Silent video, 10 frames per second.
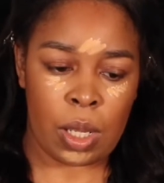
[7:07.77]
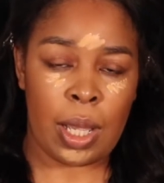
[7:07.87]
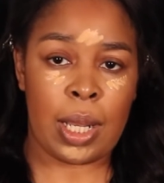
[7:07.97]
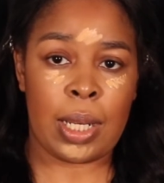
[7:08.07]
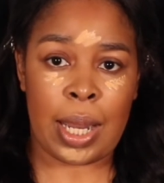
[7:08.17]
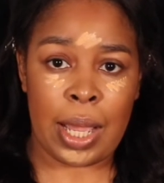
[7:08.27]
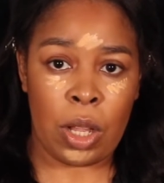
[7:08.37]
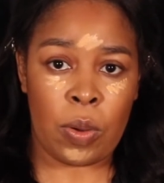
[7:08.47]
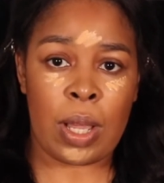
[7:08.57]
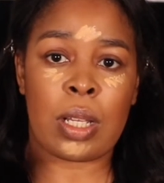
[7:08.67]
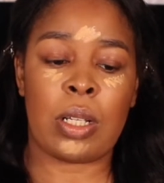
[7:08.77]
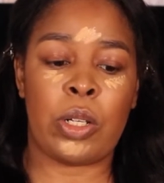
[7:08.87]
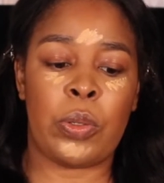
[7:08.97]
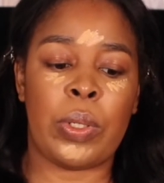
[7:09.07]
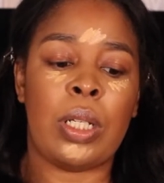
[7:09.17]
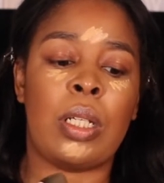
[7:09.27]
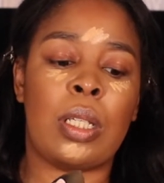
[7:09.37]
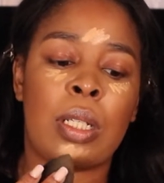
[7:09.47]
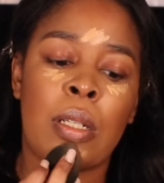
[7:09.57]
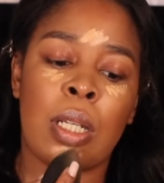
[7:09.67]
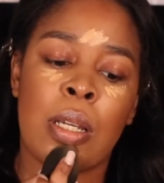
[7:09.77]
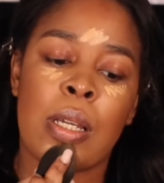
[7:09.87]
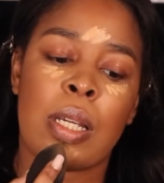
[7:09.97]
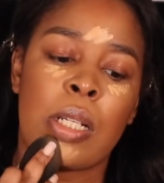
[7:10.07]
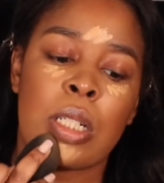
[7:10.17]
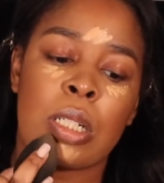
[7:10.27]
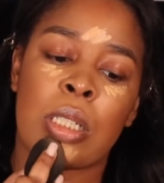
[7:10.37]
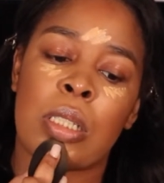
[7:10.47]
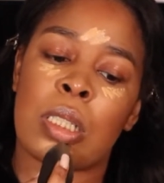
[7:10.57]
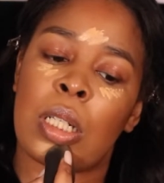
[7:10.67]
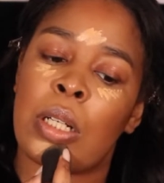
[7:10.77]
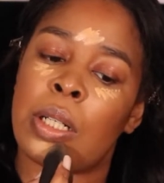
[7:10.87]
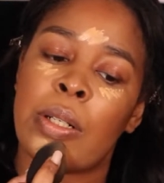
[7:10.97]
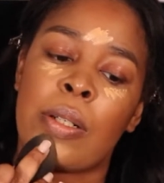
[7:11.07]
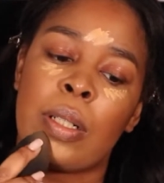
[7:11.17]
And now I can go in and just start